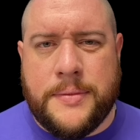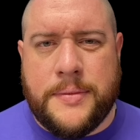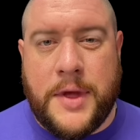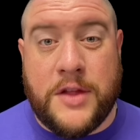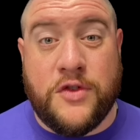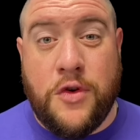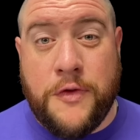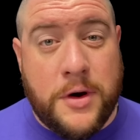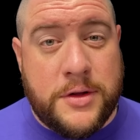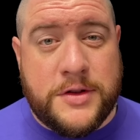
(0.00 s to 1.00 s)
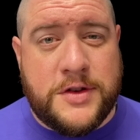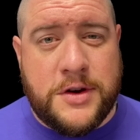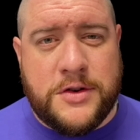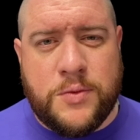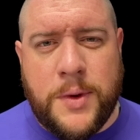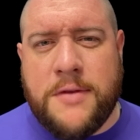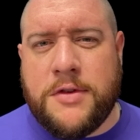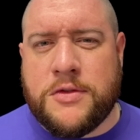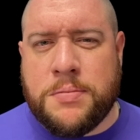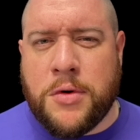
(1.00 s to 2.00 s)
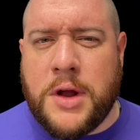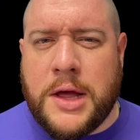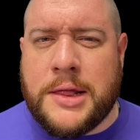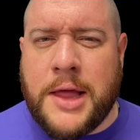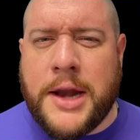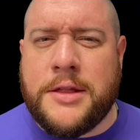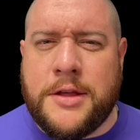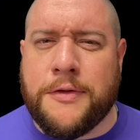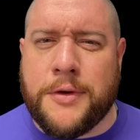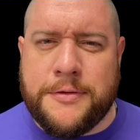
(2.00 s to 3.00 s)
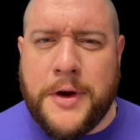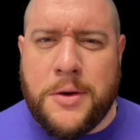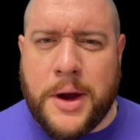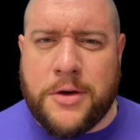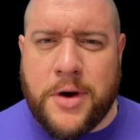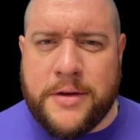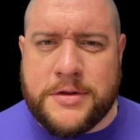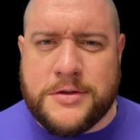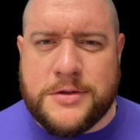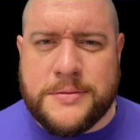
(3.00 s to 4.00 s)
And so far in this series, we have explored a lot of different fairway drivers.